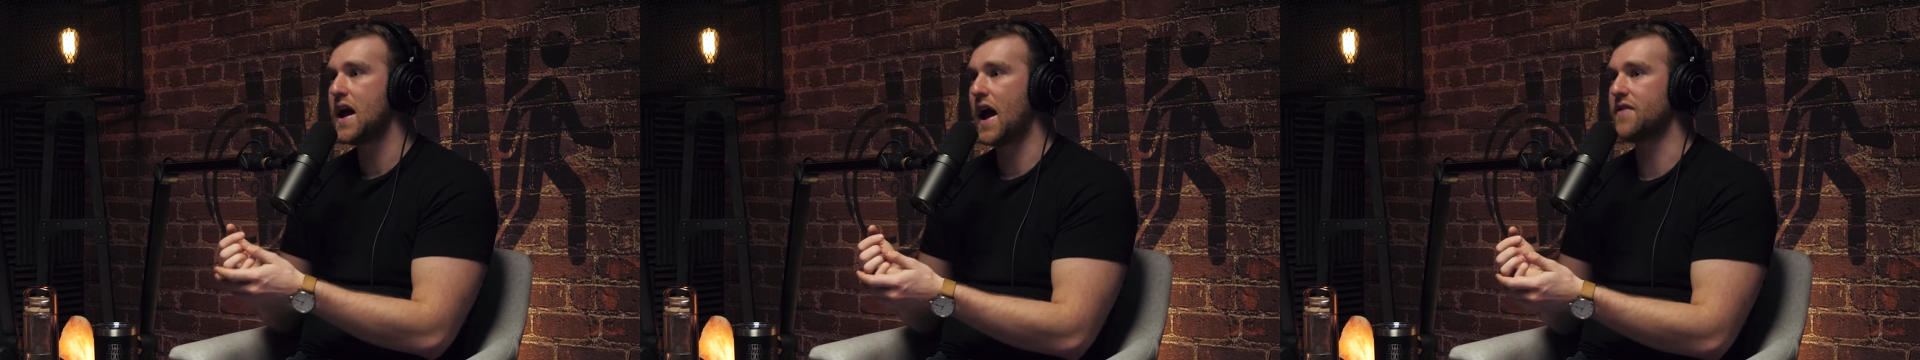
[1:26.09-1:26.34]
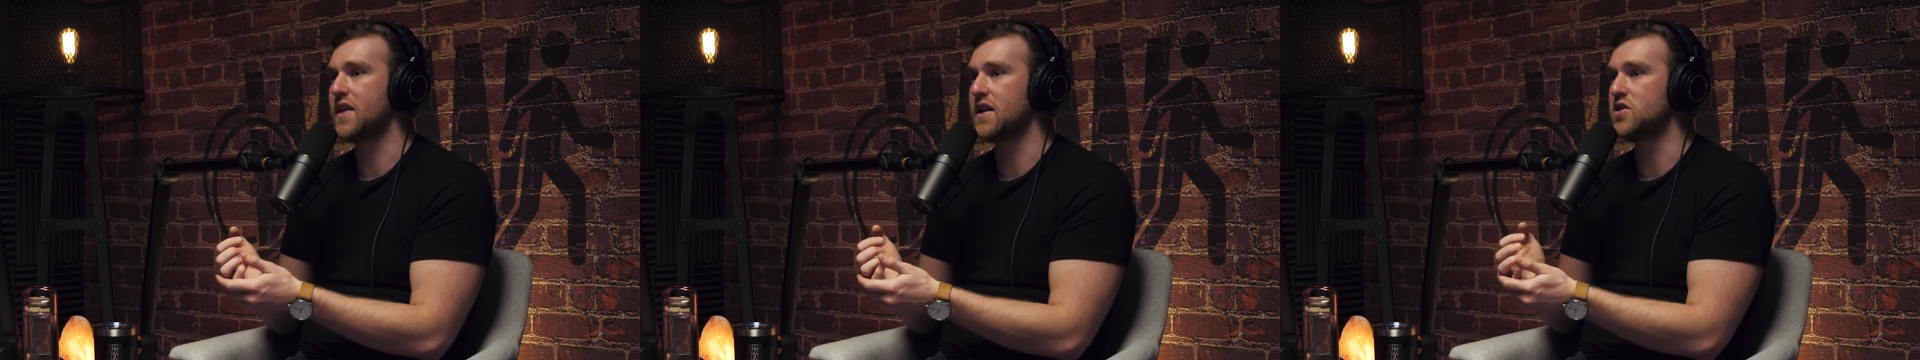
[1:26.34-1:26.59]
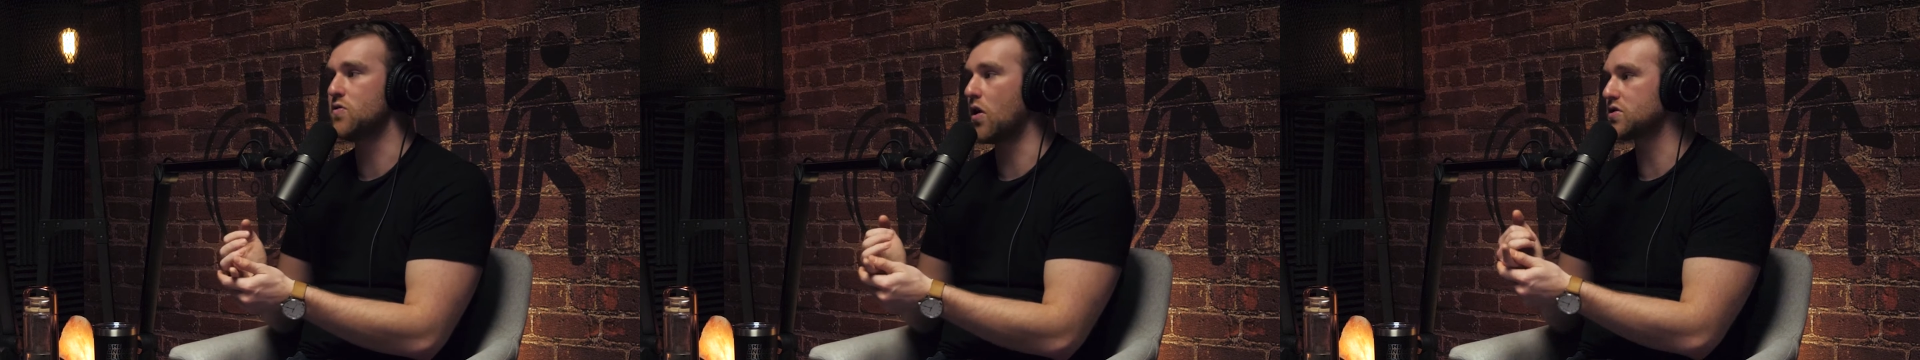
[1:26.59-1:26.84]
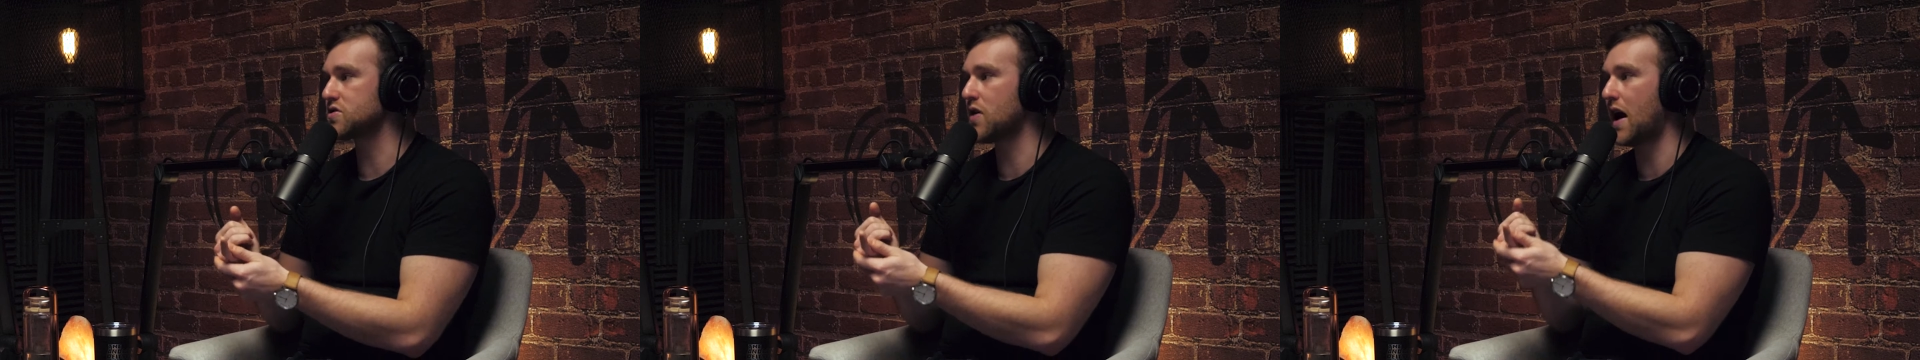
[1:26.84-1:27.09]
And then you
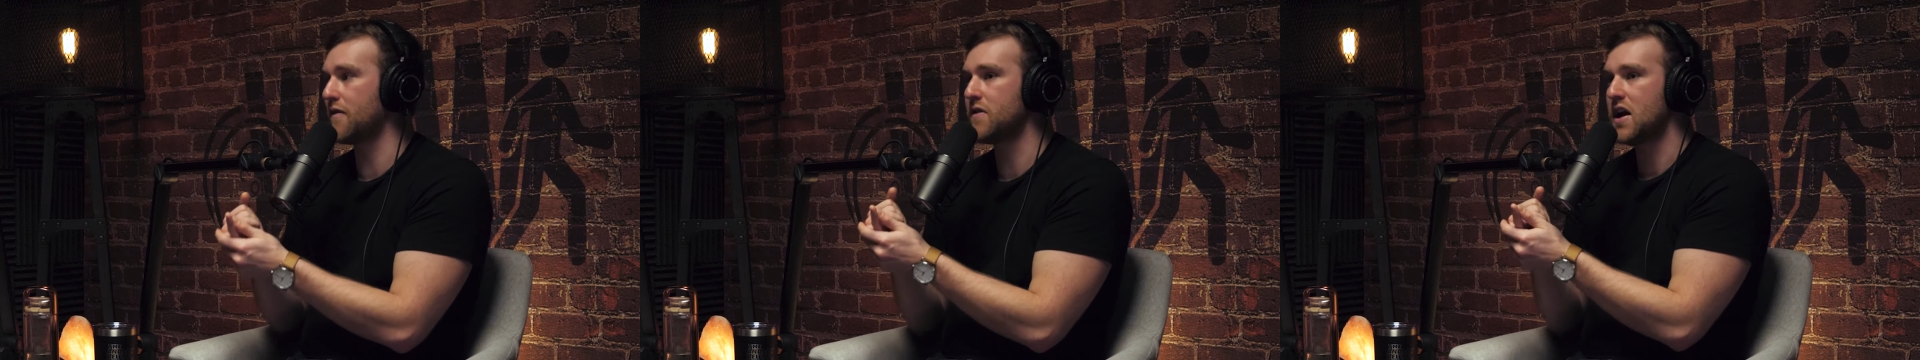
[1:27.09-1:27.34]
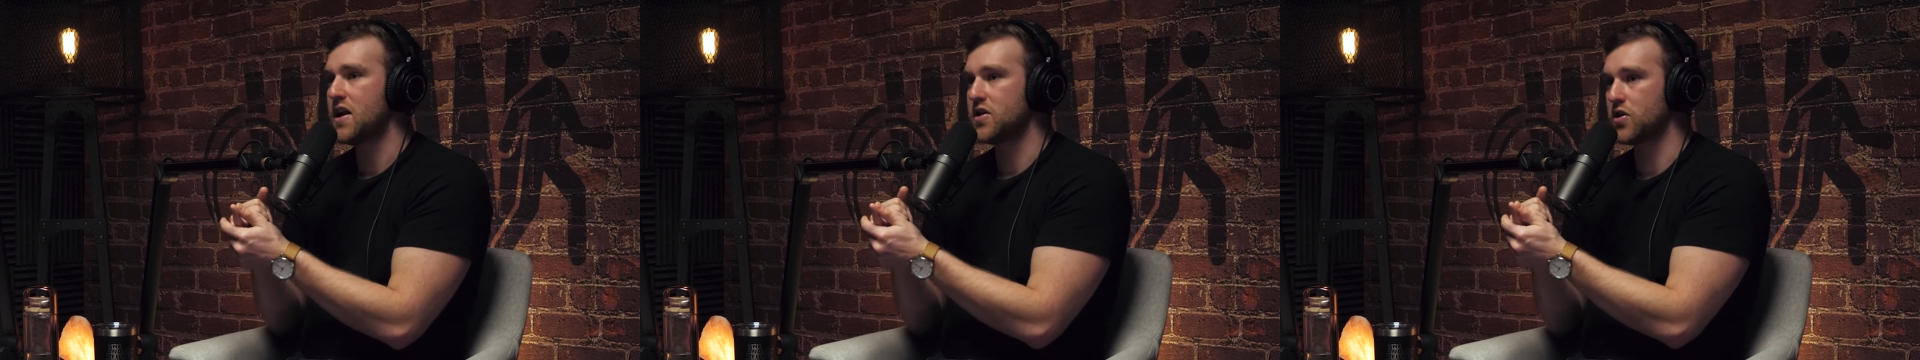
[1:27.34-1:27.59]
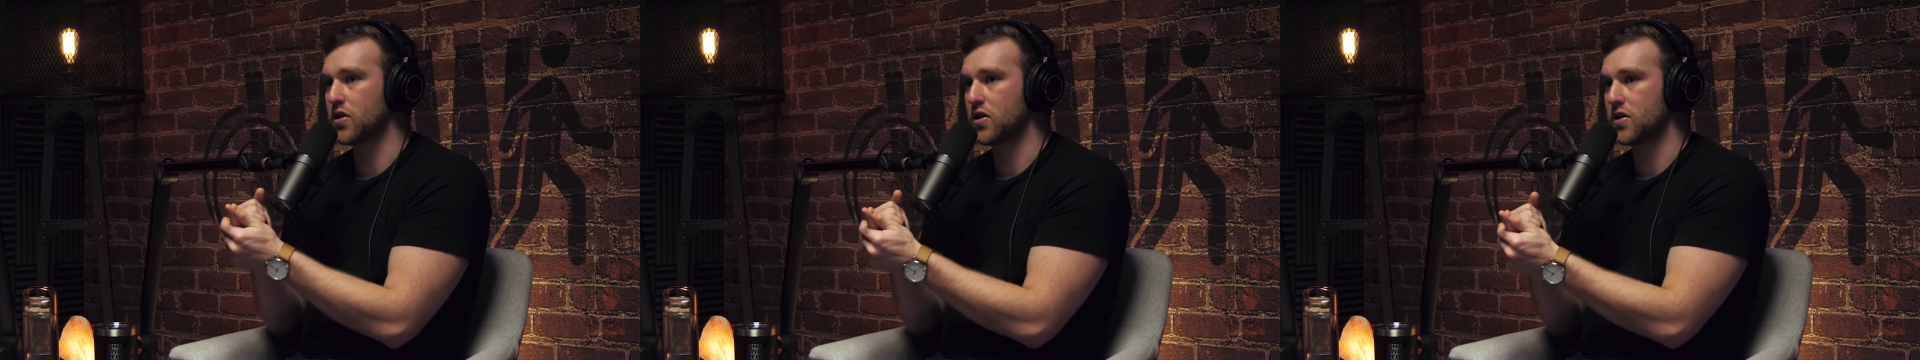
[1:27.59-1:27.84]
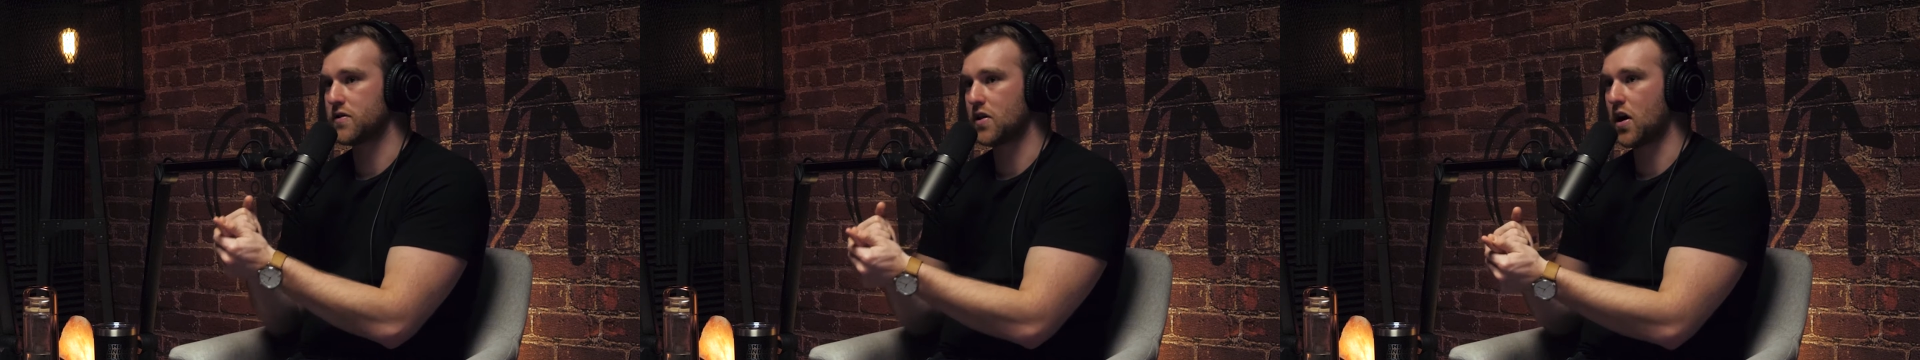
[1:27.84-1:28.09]
also have your